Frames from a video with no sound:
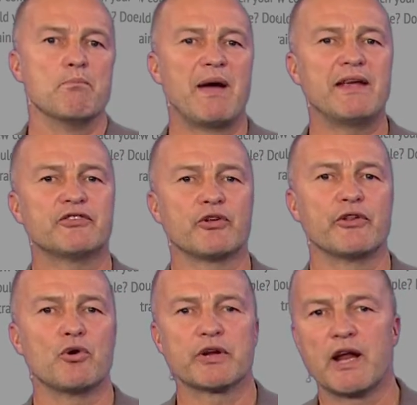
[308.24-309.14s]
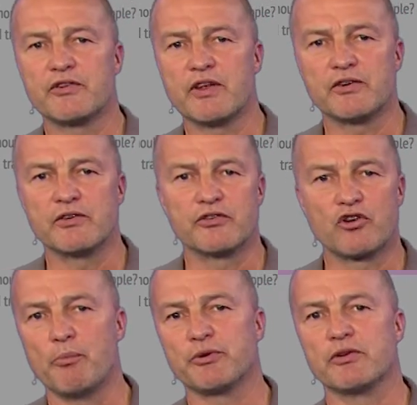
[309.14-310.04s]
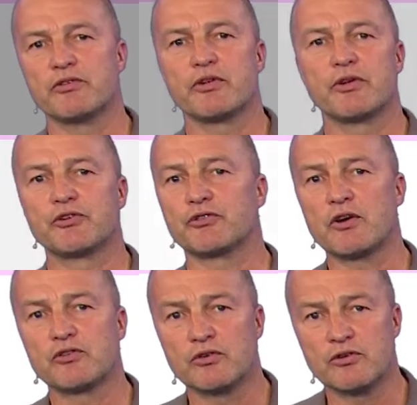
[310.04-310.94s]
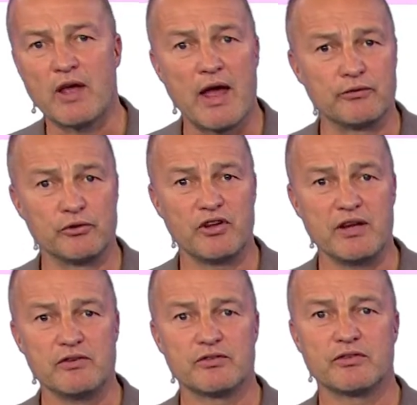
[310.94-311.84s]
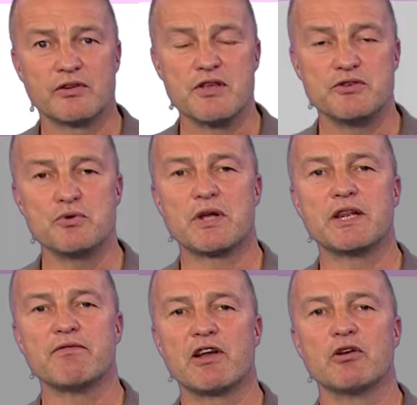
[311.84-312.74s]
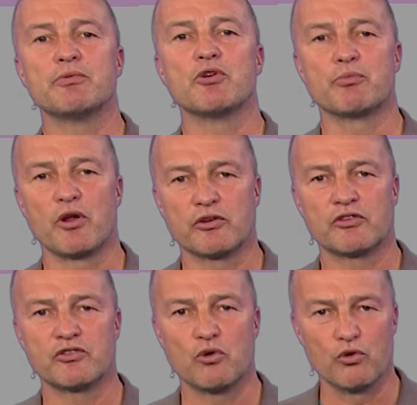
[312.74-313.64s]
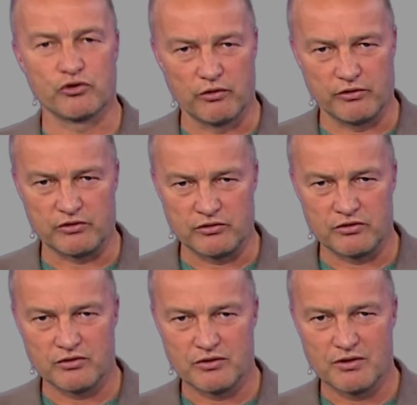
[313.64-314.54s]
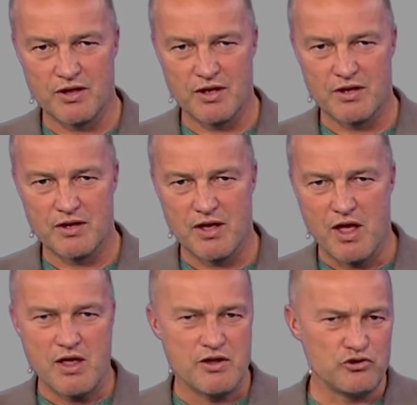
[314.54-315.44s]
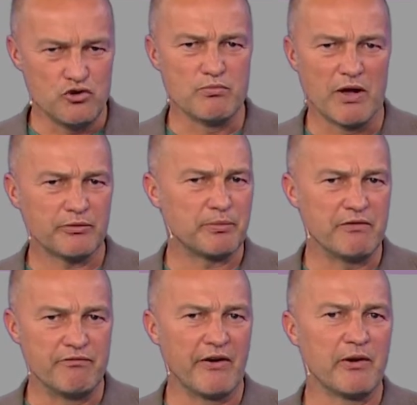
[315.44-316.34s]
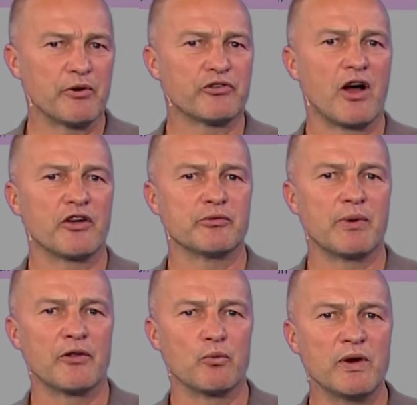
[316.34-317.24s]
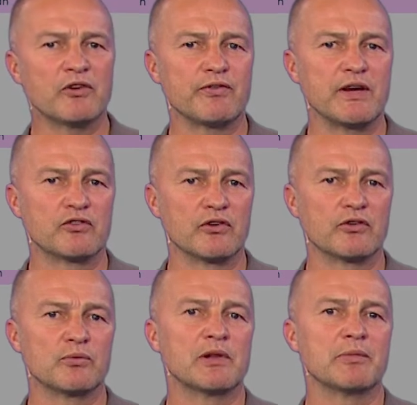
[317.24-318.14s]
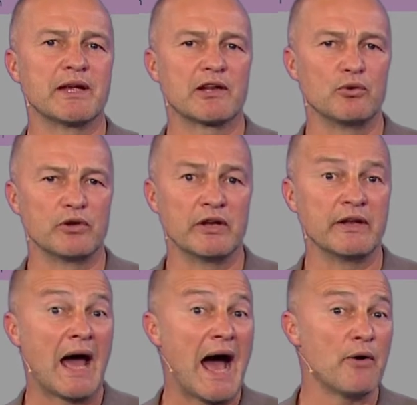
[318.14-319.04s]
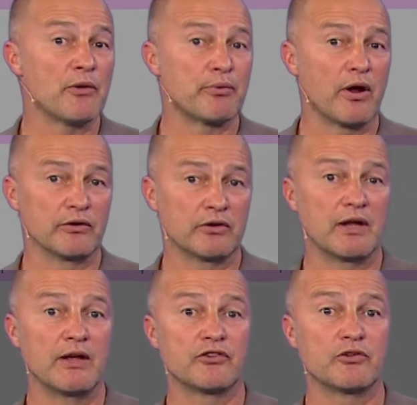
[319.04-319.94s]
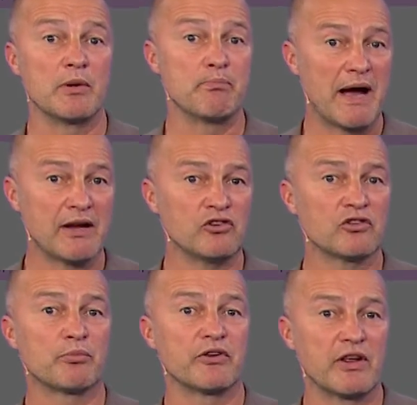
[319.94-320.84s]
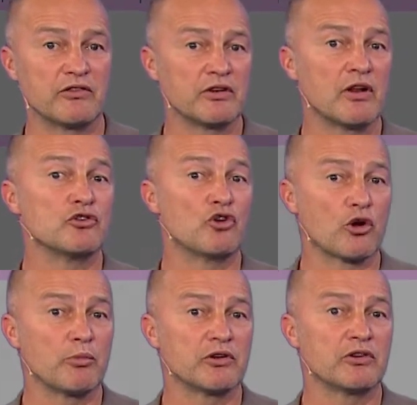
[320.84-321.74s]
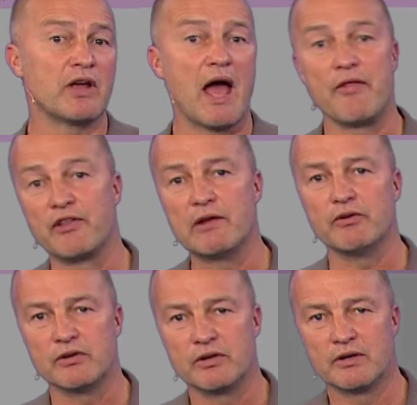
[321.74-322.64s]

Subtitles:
Based on the organization's competence, structures, and routines, you can develop your products or services. You must be very precise about which features will be included and how the product is to be packaged, presented, documented, and delivered.